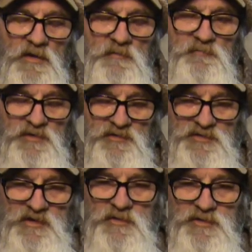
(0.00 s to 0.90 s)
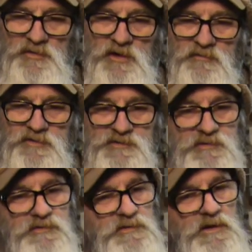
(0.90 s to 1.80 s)
But the CO2
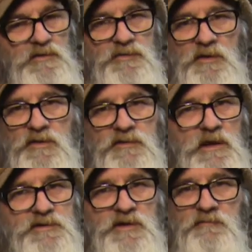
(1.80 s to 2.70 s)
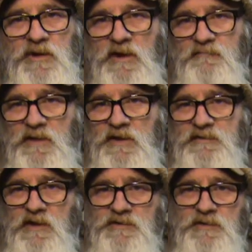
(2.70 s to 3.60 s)
levels, you know, that's something you have to pay
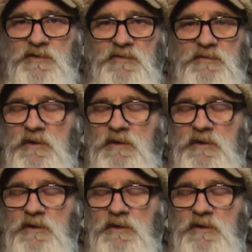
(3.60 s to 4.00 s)
attention to.